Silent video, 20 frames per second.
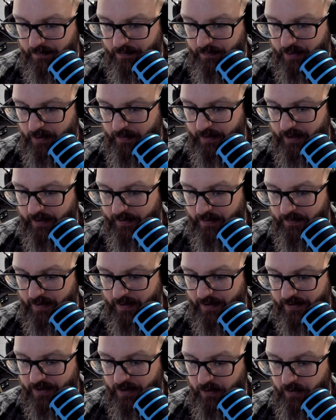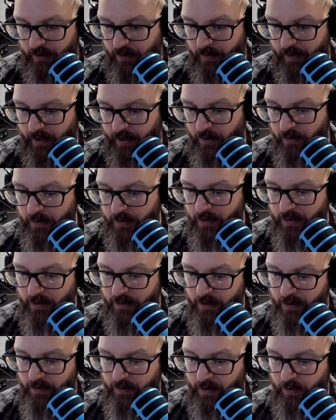Probably not the best. Oh, here we go.
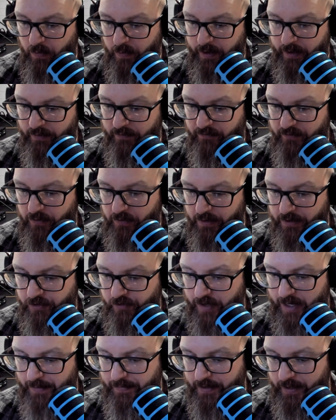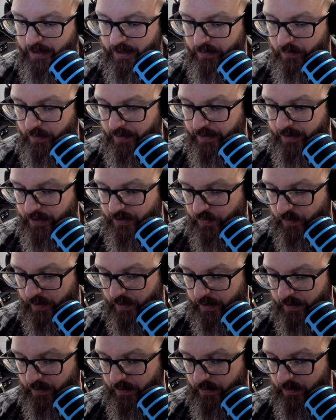All right, we're getting fully strapped in with this
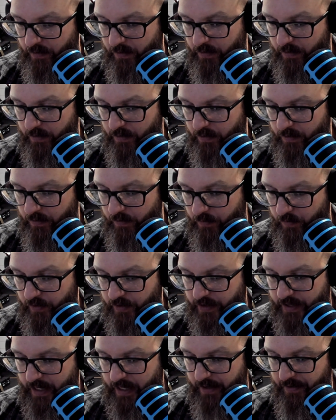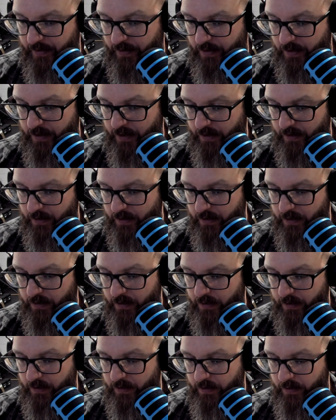one, tethered
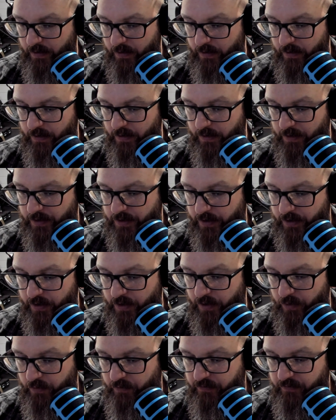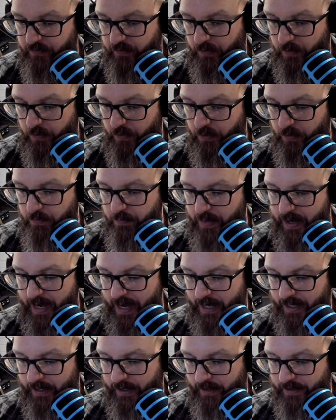to do full
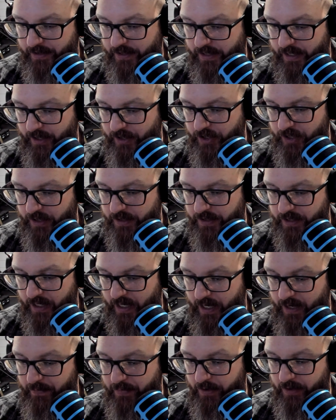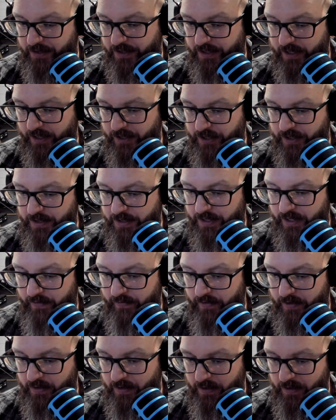back extensions, hyper extensions
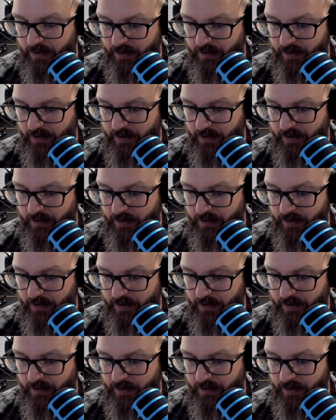even.